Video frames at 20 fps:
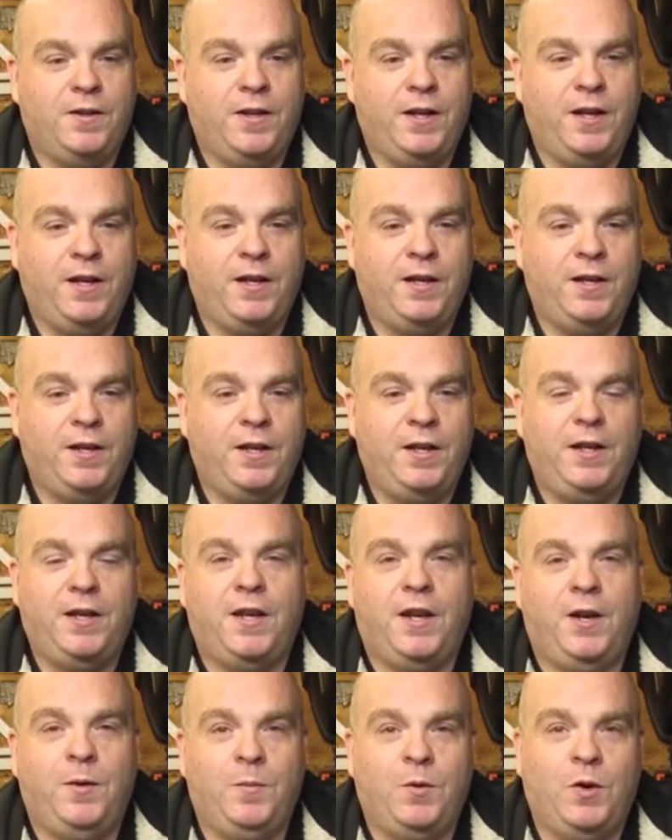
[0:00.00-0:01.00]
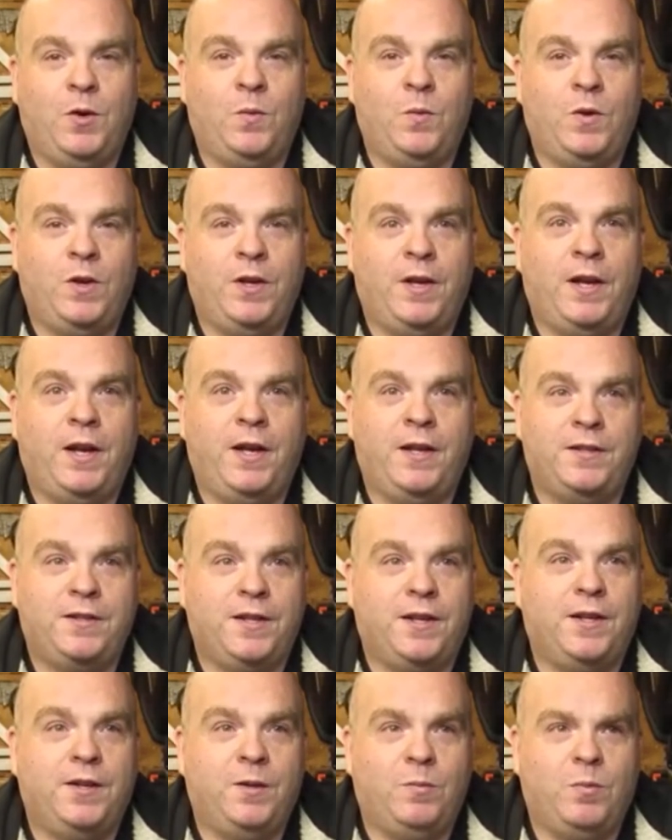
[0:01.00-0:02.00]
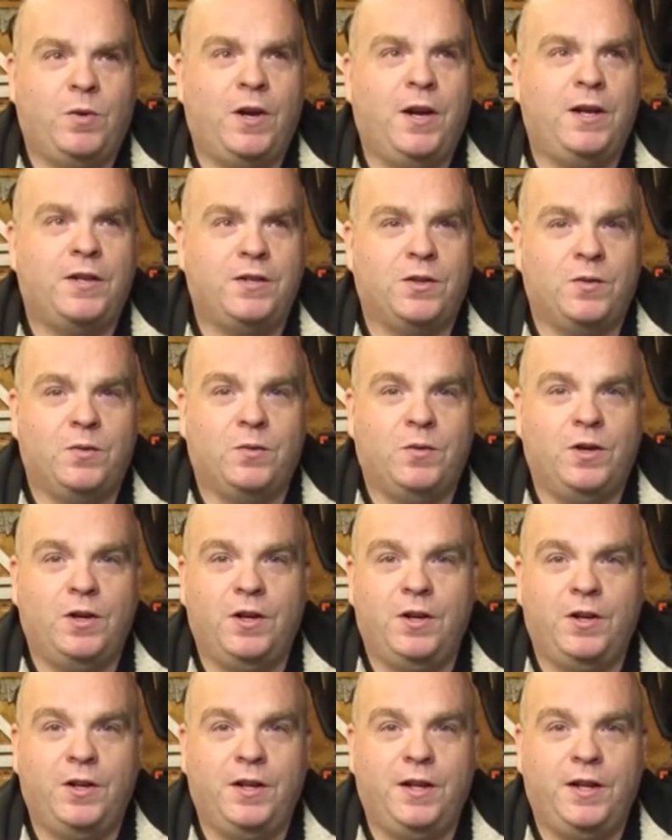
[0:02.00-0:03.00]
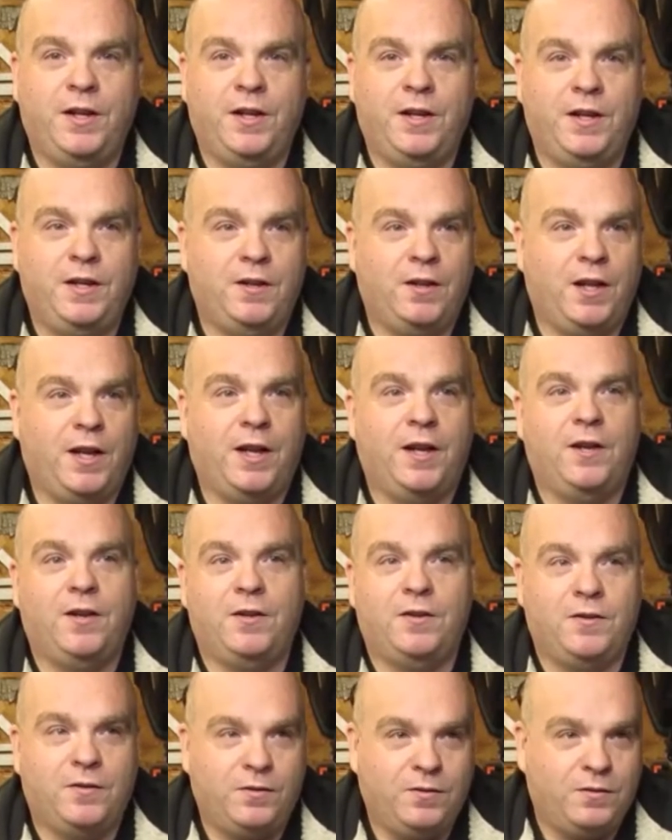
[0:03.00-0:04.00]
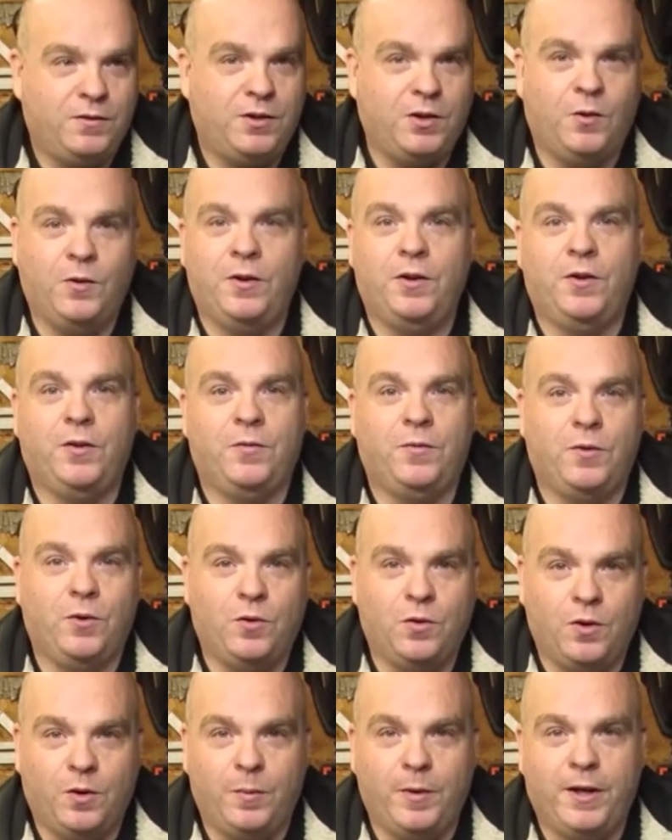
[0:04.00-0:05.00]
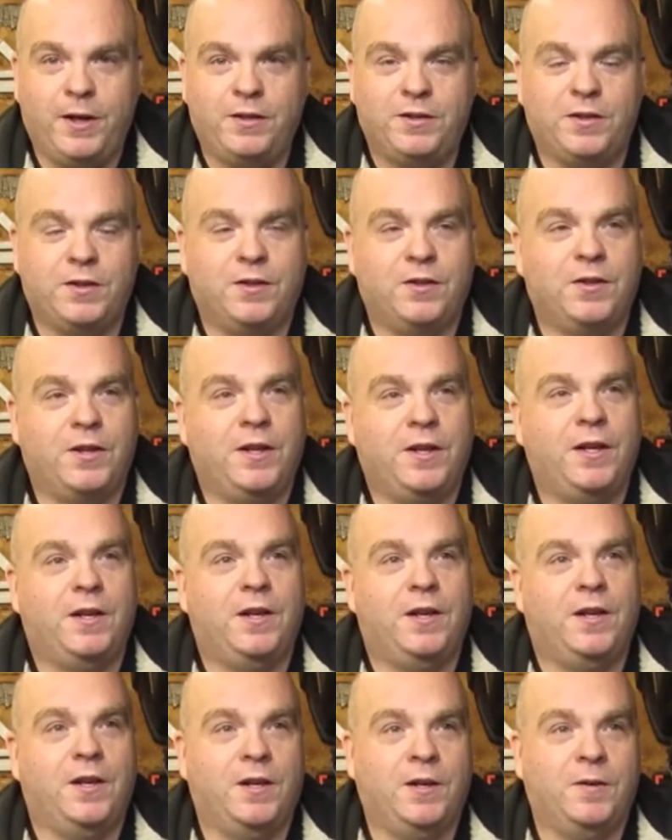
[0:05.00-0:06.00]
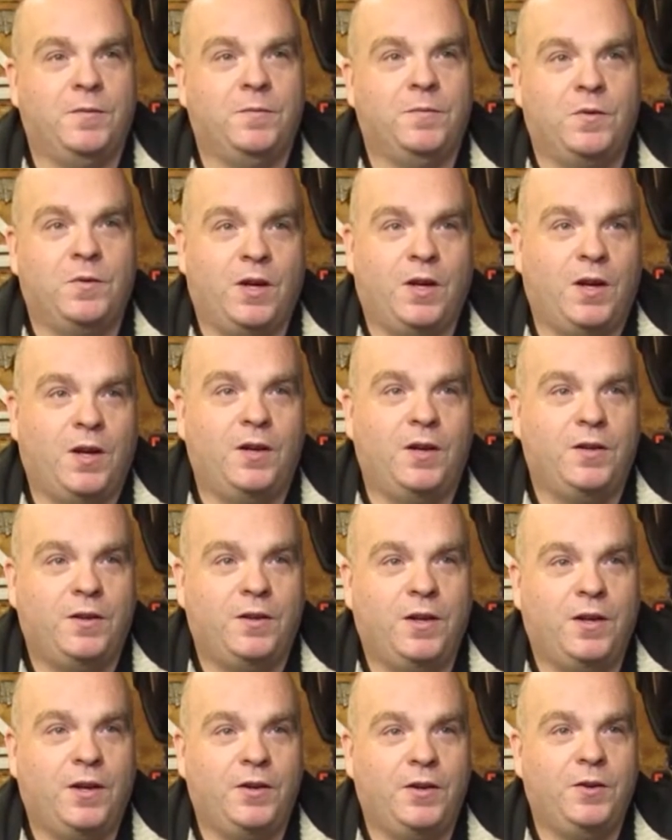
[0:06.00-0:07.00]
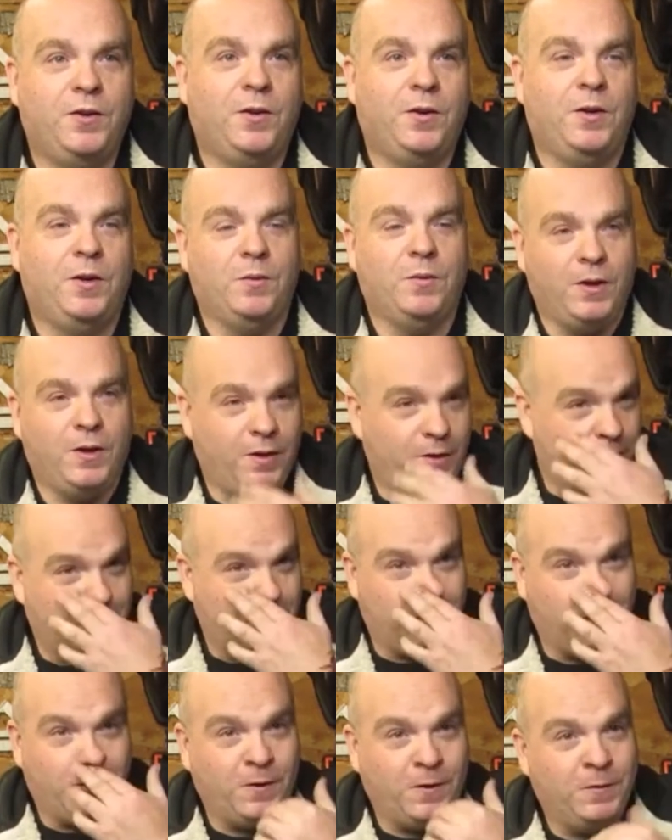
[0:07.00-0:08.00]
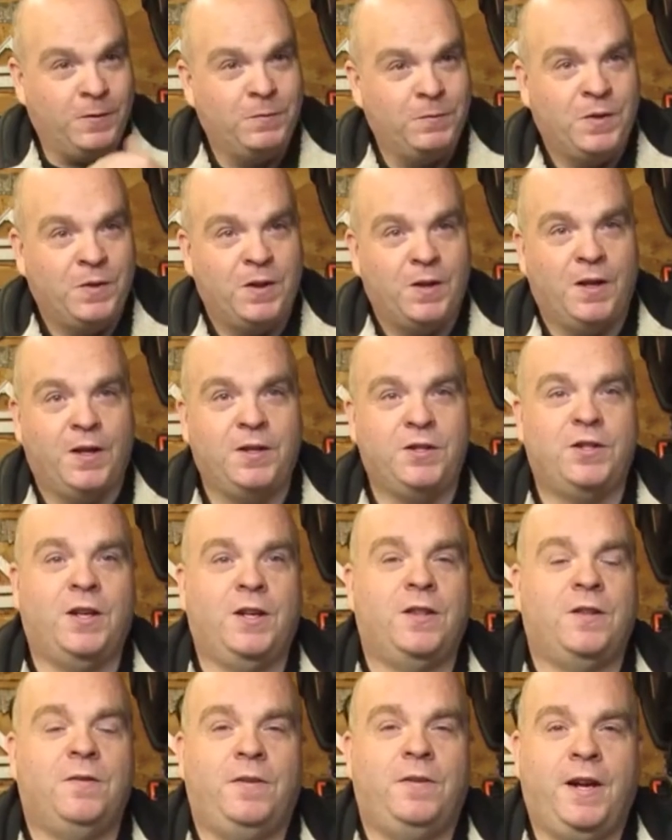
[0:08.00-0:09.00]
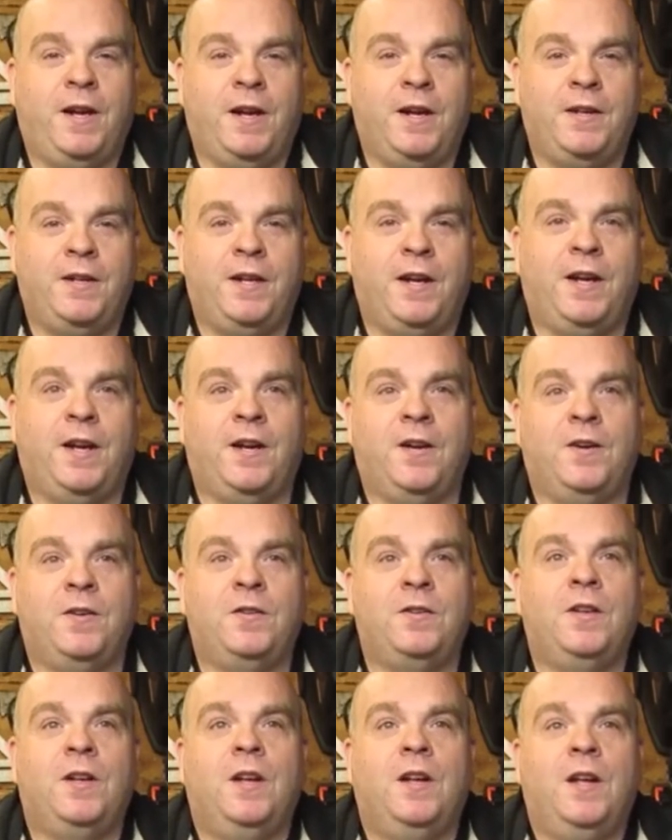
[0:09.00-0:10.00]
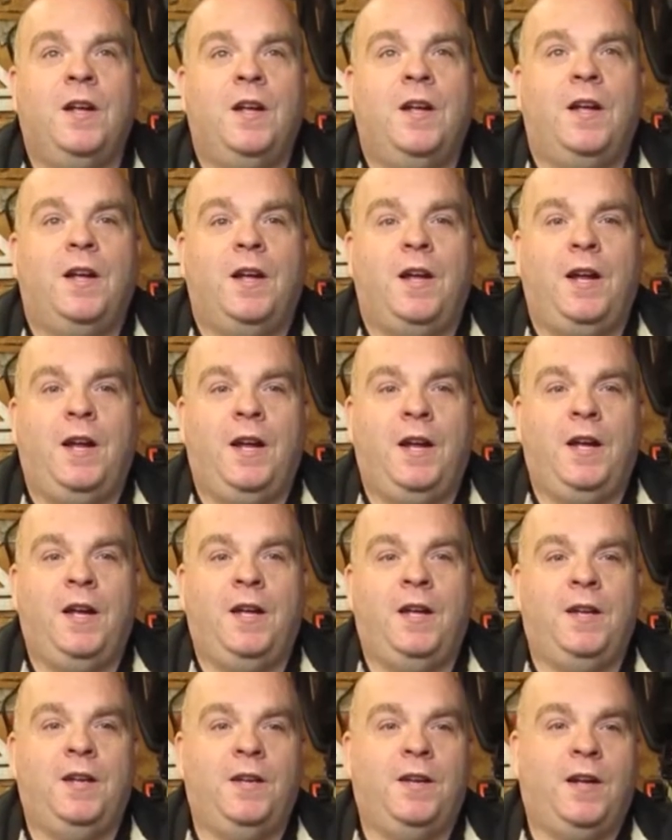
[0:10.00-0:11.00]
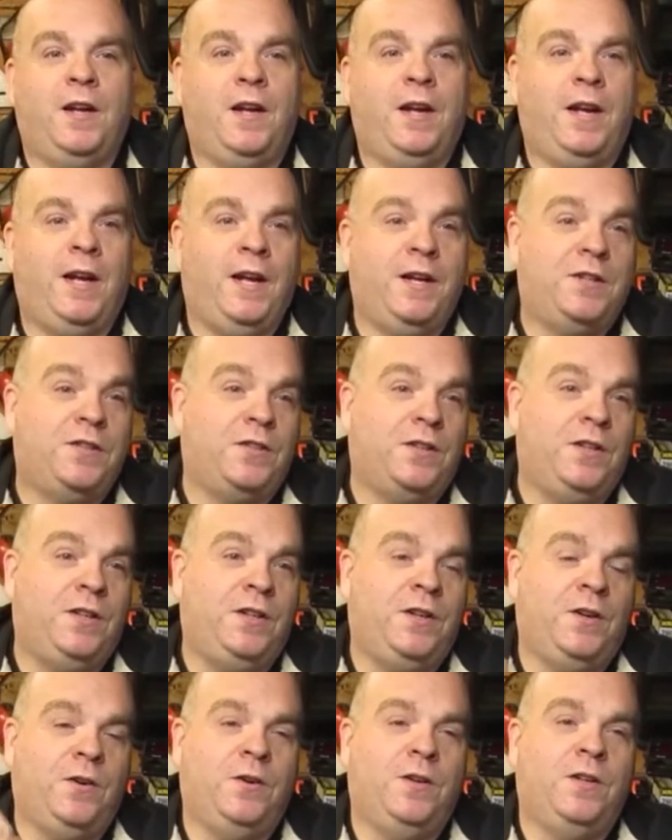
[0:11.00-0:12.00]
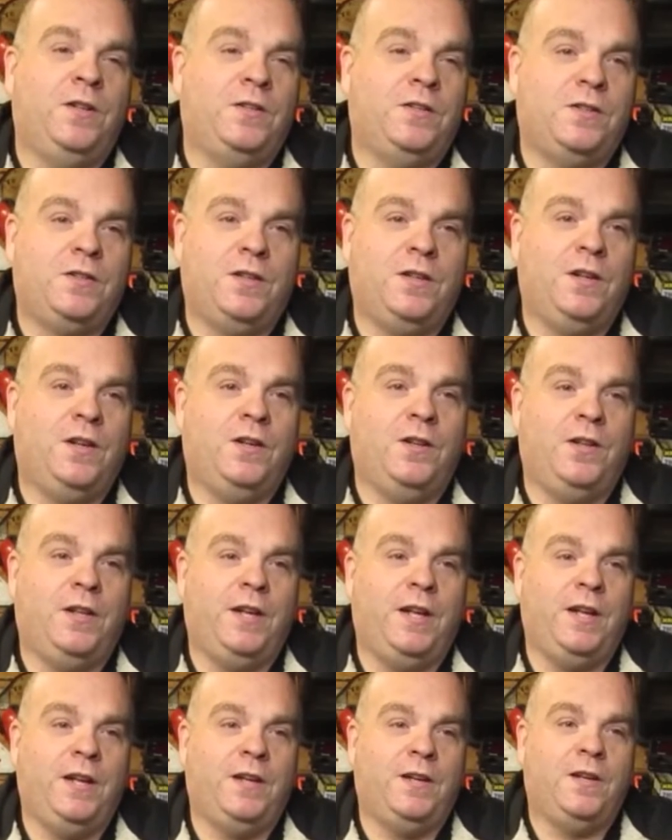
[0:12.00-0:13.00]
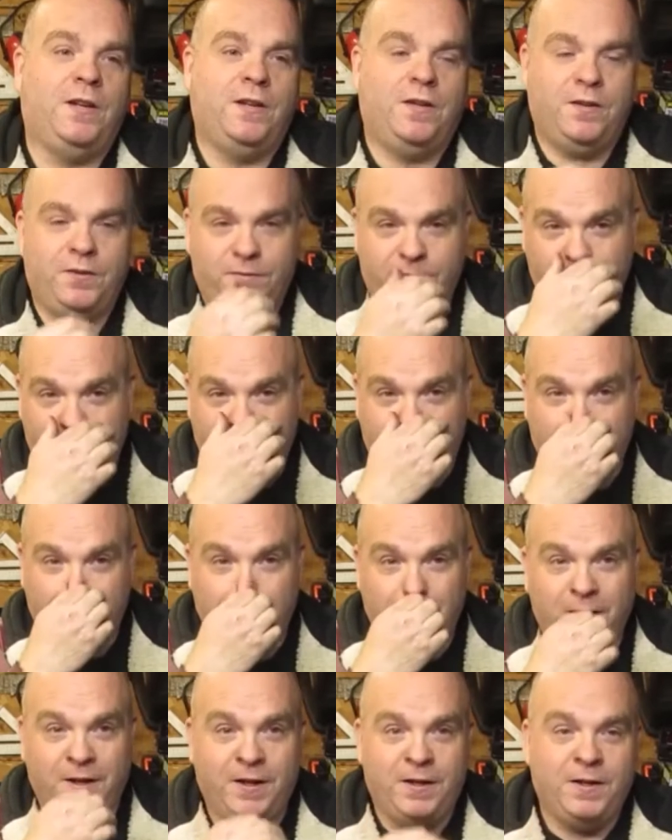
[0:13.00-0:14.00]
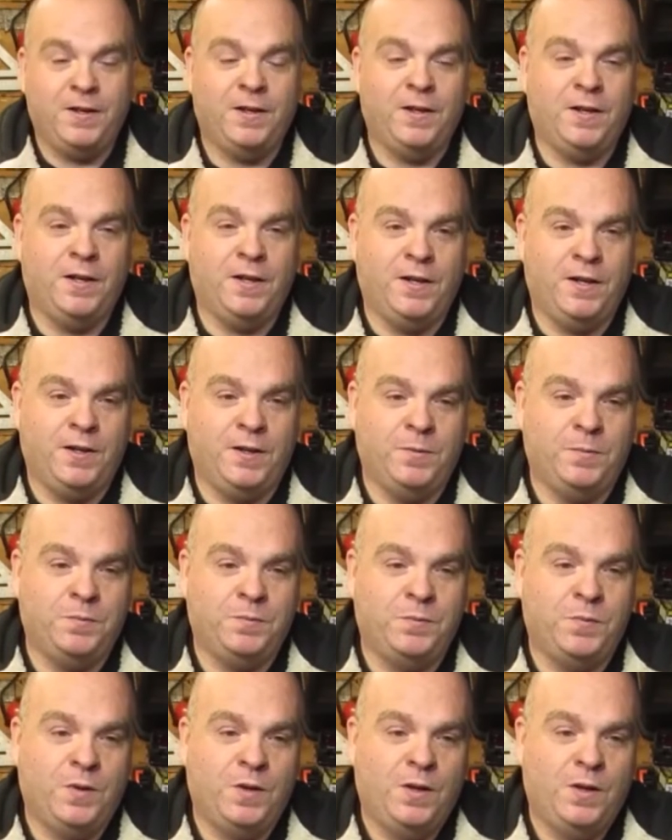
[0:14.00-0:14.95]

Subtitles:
then he came home one day and said the brakes are really like going to the floor, basically, not doing well. So I shut the van down, and I actually noticed a leak finally. And